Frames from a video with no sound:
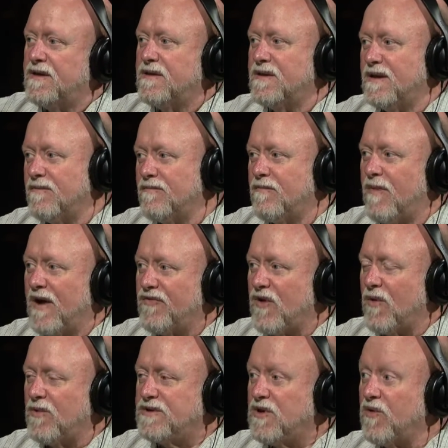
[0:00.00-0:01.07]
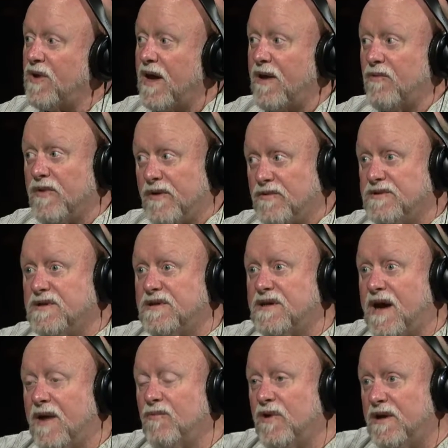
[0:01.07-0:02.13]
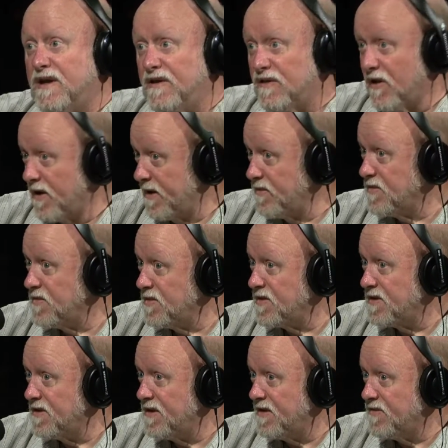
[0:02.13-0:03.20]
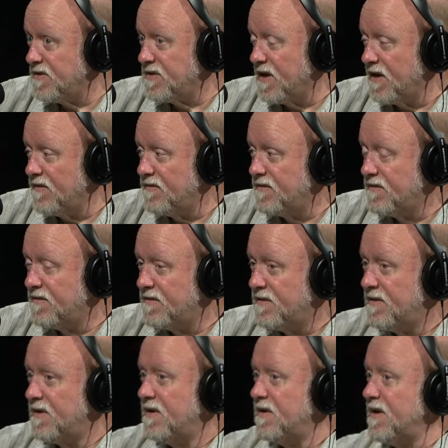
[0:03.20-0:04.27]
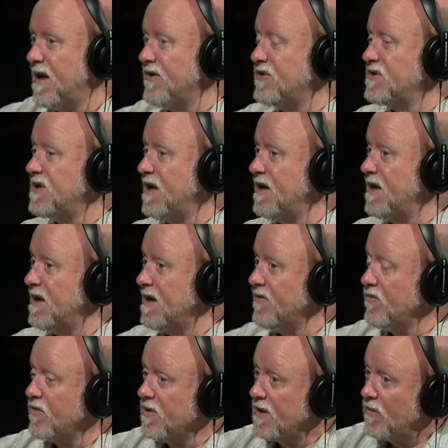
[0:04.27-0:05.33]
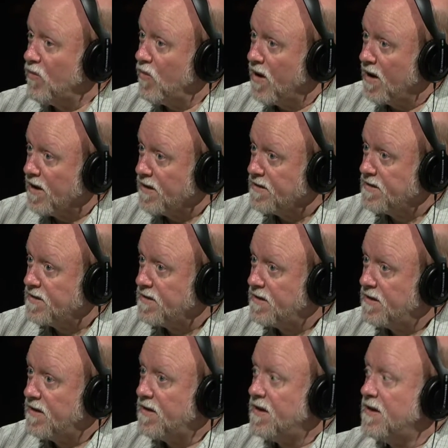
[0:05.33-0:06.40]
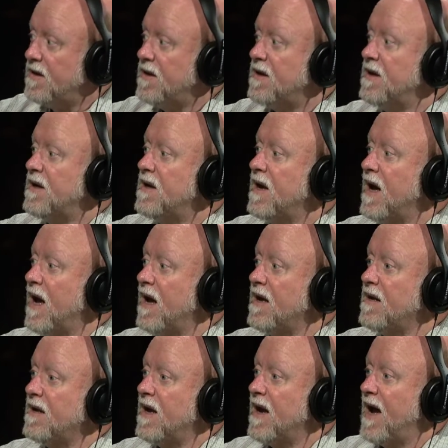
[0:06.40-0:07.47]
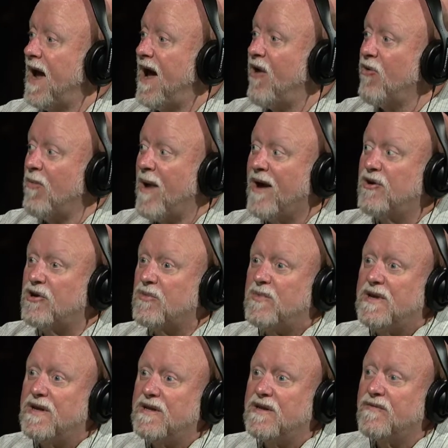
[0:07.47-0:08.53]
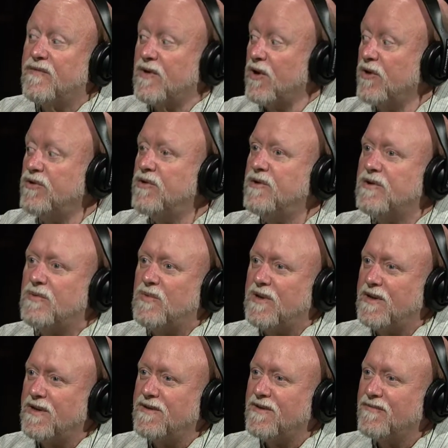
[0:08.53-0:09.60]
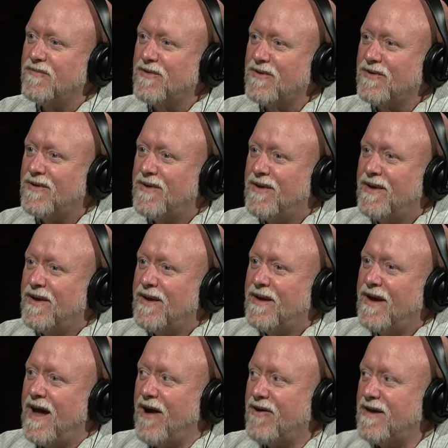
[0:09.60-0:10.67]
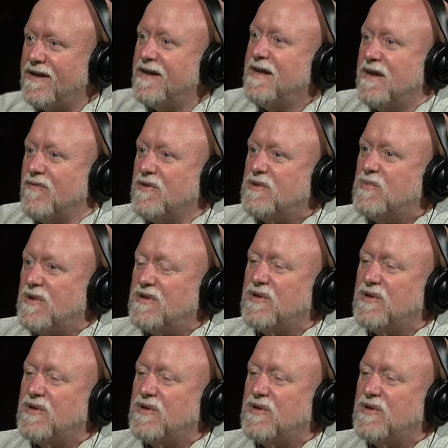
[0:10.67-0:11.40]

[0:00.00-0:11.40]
then my thought was, okay, well, there was a time when he thought he was, was he was saved. Now you're saying he never really was. How am I going to be any different? Are you going to be any different? How can we be certain? How can any of us be